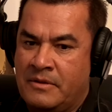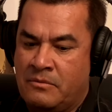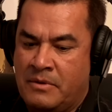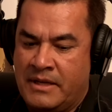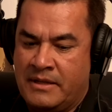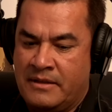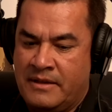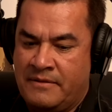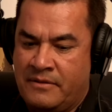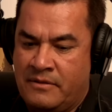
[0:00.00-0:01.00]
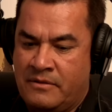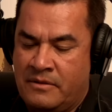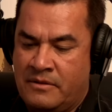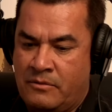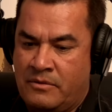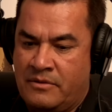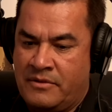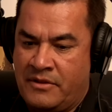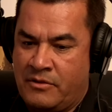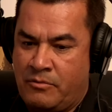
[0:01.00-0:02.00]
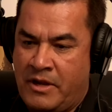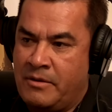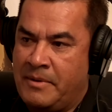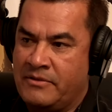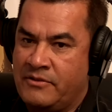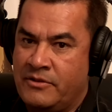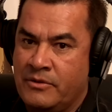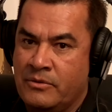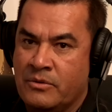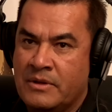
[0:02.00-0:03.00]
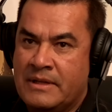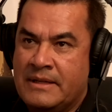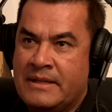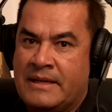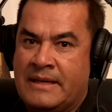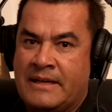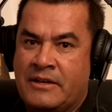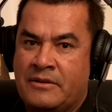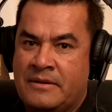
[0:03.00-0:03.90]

when if the, since the roundabouts do uh,